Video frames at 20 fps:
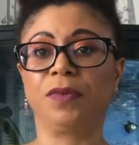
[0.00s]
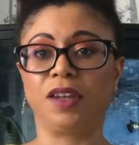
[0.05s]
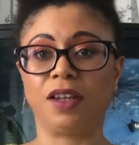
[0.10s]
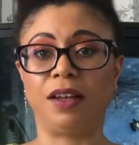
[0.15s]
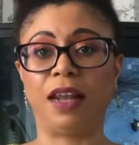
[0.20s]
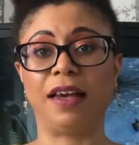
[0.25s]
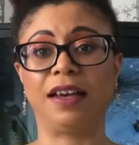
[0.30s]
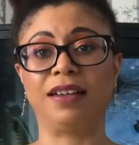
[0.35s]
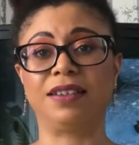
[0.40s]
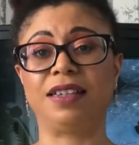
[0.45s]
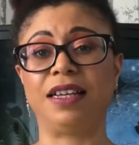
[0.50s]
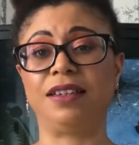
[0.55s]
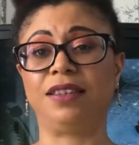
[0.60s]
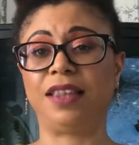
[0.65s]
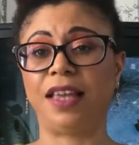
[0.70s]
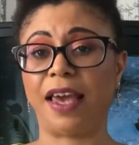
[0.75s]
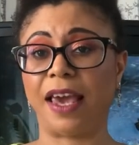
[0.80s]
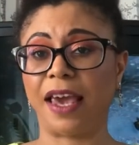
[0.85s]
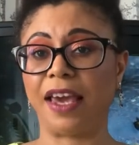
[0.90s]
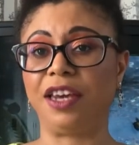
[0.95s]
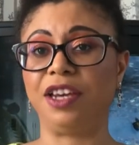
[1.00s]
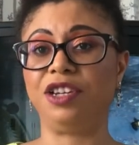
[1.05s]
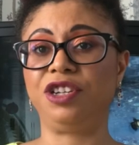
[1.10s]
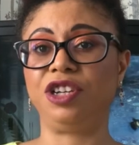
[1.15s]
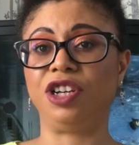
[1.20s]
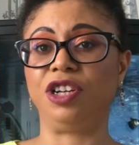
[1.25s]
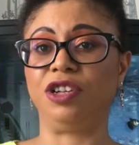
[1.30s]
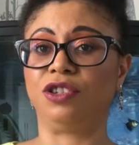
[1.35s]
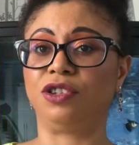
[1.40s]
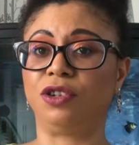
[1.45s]
Like I said, they're
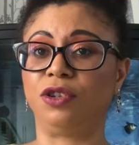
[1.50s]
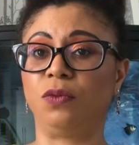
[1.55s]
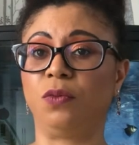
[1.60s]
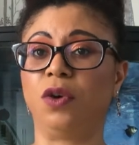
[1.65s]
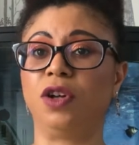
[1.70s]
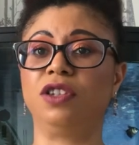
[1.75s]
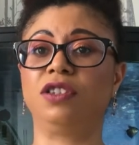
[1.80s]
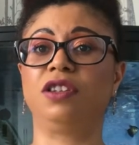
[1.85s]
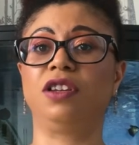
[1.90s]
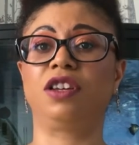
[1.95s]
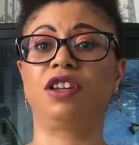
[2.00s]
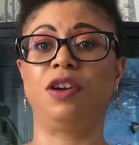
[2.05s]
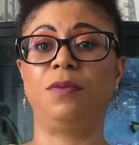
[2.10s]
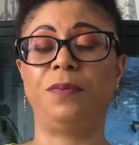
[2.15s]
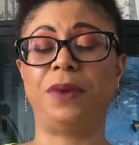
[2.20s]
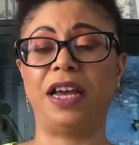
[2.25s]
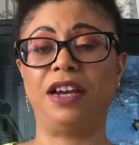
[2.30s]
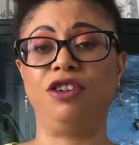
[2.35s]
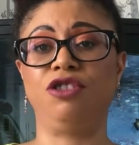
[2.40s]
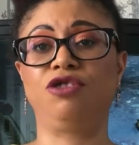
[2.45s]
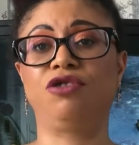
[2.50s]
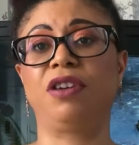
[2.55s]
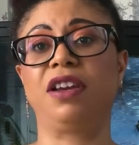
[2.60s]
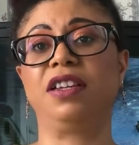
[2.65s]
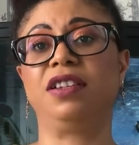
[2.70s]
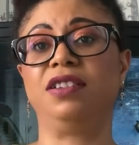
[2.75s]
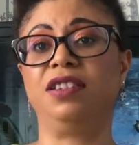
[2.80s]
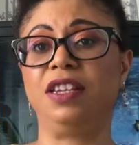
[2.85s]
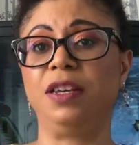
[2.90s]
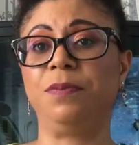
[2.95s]
aging, so the ones that are going to
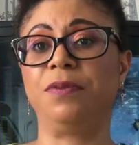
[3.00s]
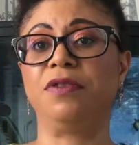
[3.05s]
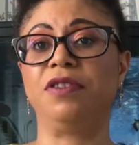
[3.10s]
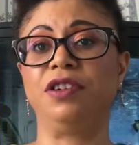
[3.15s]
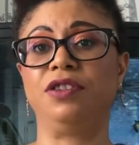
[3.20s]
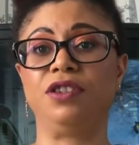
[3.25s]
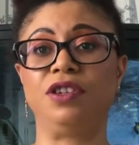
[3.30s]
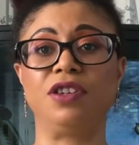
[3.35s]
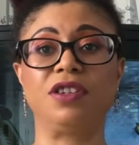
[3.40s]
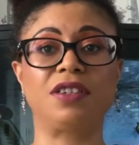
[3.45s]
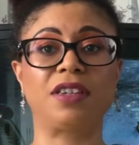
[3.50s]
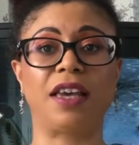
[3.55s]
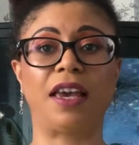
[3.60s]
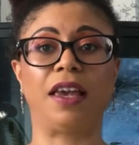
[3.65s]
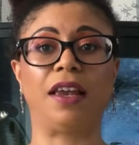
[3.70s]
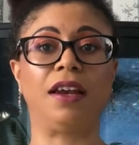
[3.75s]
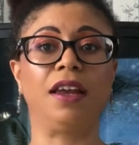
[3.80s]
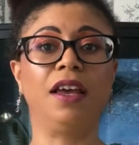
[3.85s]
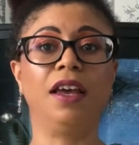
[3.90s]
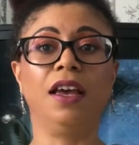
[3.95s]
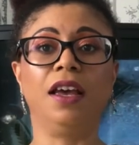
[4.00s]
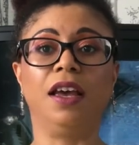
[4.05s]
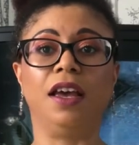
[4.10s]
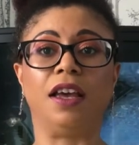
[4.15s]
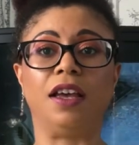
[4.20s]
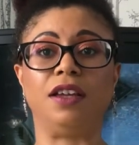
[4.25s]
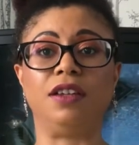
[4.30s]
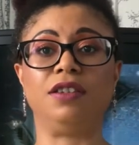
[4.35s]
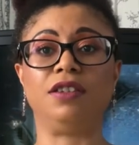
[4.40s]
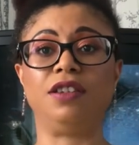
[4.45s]
penetrate deeper into your skin
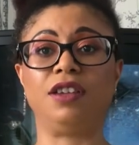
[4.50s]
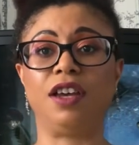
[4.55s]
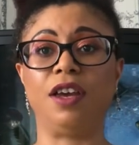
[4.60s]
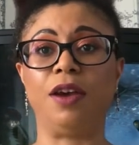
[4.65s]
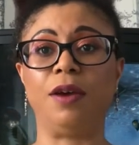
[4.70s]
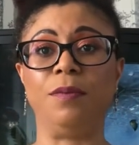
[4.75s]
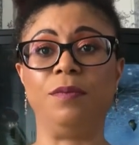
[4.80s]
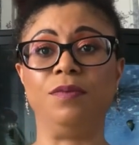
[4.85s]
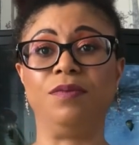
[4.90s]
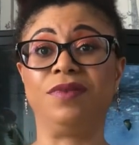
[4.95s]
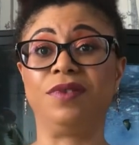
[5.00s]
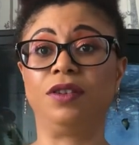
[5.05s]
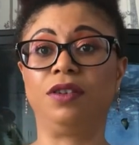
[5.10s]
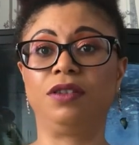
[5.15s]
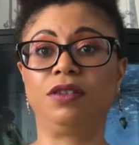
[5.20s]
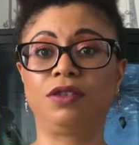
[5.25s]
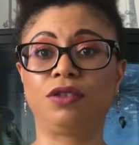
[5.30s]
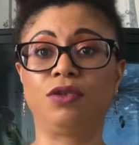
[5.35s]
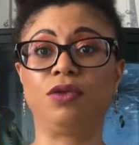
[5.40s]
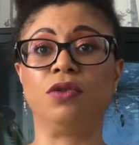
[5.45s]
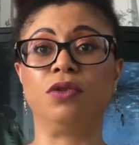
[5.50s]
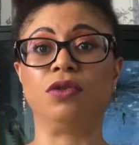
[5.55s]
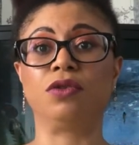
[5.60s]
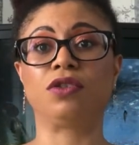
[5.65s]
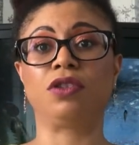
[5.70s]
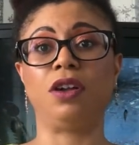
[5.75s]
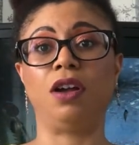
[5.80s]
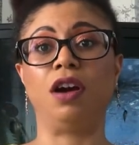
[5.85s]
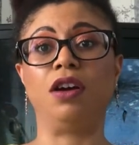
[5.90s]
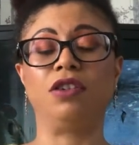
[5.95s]
and cause
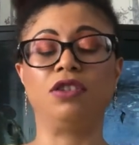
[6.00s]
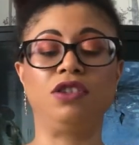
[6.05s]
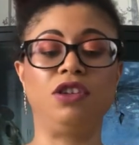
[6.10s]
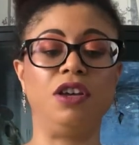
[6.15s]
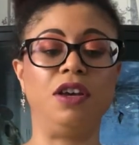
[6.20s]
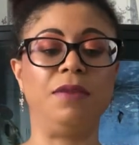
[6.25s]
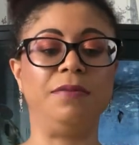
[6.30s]
long-term